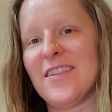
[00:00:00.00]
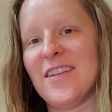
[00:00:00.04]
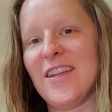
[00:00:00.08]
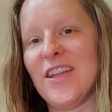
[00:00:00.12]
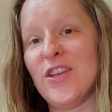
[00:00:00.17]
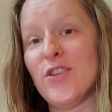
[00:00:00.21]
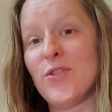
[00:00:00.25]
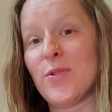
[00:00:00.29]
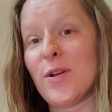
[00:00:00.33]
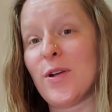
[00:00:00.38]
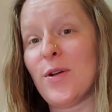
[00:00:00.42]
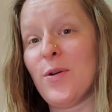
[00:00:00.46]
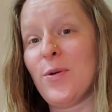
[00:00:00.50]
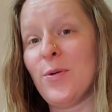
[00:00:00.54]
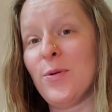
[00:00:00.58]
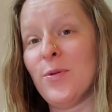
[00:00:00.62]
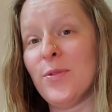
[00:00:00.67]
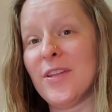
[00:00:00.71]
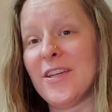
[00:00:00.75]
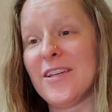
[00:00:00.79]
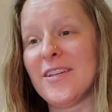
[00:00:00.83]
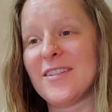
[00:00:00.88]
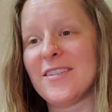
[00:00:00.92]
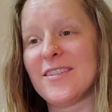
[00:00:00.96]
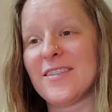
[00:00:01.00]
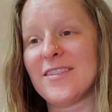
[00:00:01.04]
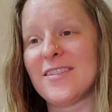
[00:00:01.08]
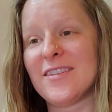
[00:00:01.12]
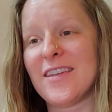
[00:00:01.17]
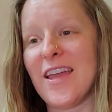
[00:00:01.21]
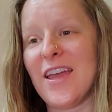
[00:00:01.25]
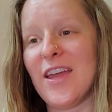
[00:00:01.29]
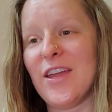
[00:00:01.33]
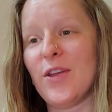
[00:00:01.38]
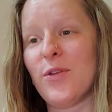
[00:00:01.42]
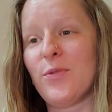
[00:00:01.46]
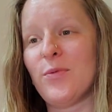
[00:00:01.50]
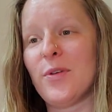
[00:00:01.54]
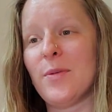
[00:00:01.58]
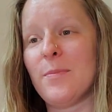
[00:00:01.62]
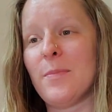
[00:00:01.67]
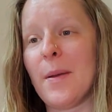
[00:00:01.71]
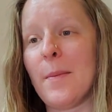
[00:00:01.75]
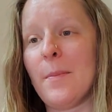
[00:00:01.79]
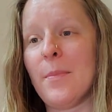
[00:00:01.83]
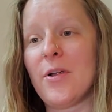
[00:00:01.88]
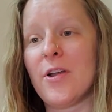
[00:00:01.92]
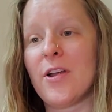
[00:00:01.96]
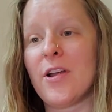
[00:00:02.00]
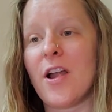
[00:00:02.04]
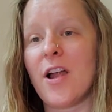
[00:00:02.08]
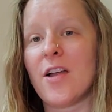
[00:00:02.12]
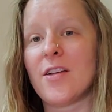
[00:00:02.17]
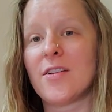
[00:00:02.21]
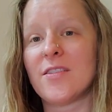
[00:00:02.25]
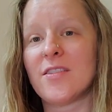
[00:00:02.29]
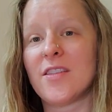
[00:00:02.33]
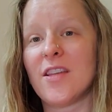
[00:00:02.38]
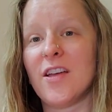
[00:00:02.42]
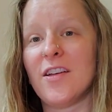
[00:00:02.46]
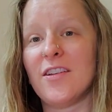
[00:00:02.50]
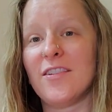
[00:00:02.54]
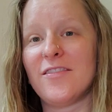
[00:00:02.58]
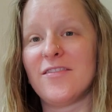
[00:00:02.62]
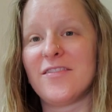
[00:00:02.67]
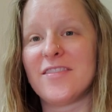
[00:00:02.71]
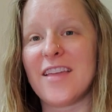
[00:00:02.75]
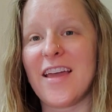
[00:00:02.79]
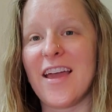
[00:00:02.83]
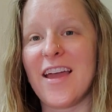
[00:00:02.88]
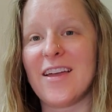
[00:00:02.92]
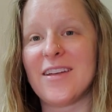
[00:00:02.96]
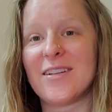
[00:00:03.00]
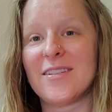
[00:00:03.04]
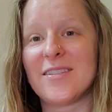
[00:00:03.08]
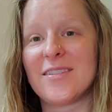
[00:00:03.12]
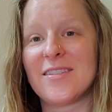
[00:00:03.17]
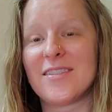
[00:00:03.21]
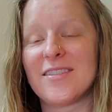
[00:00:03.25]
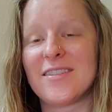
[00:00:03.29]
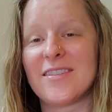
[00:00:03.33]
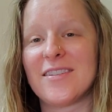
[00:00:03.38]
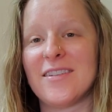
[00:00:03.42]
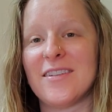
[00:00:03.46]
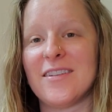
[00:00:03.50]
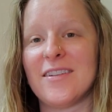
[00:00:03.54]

into our wholeness and remember ourselves as